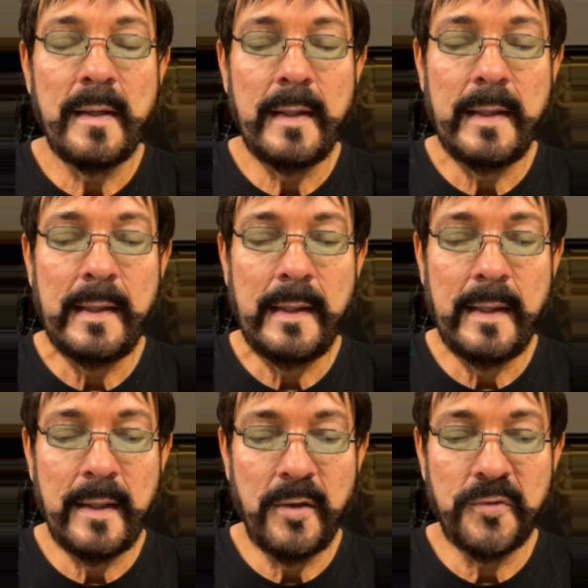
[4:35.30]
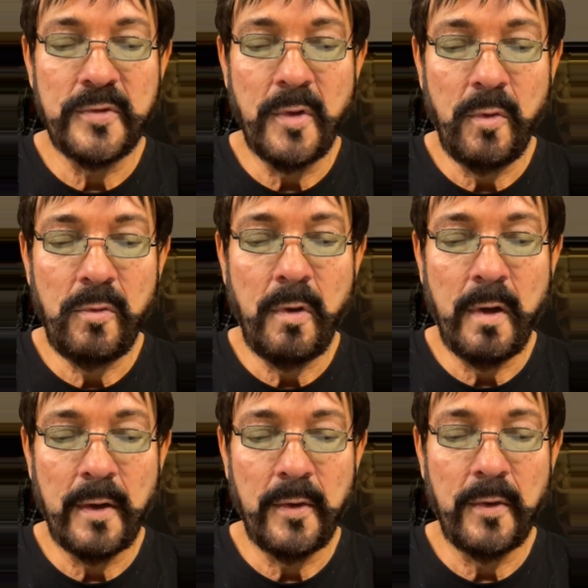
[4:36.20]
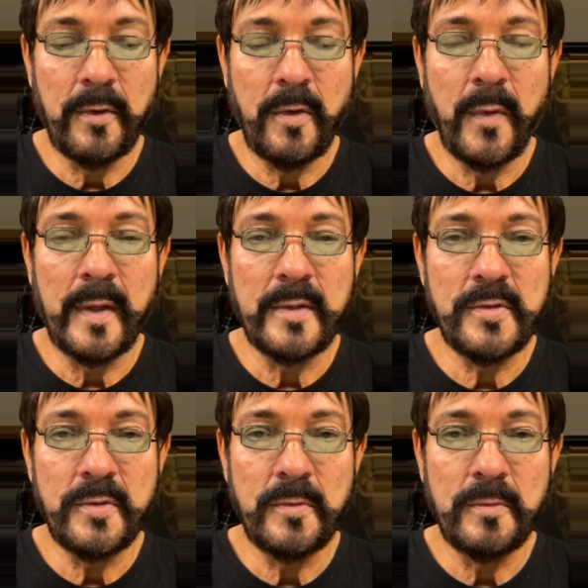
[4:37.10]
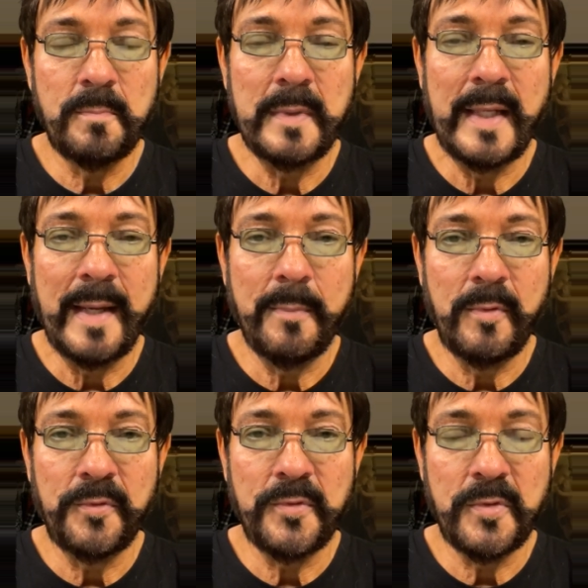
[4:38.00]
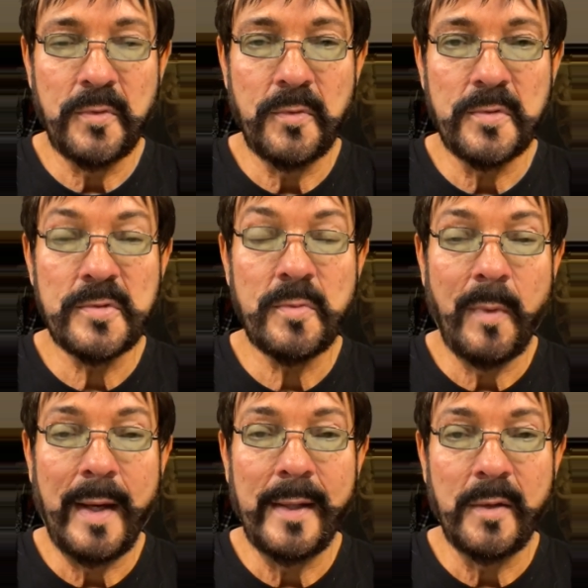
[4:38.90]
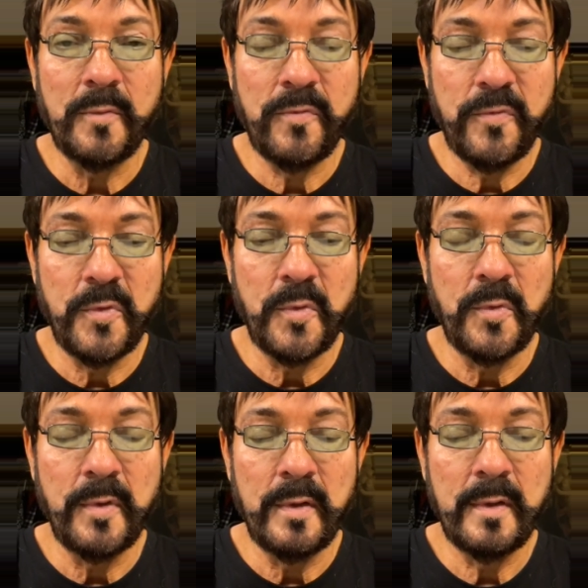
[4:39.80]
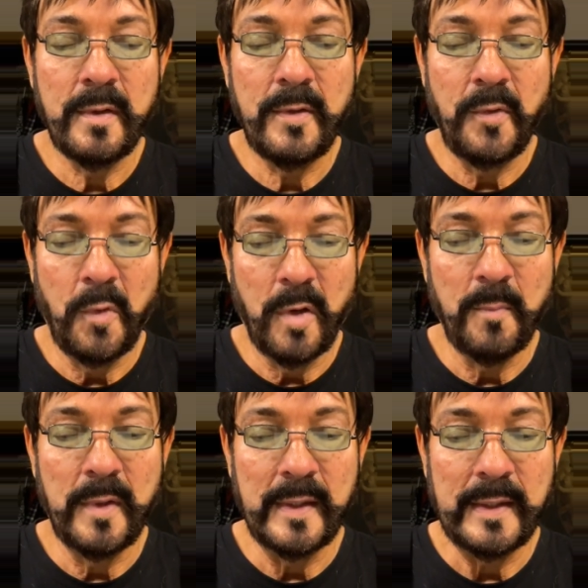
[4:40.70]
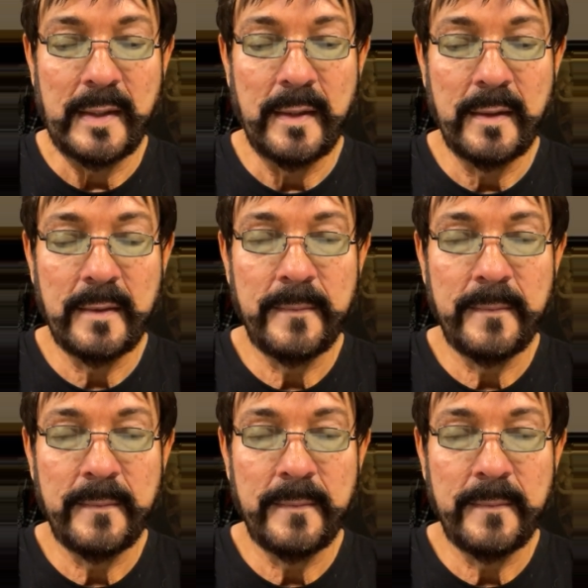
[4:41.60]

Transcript: he is no longer going to be able to swallow food normally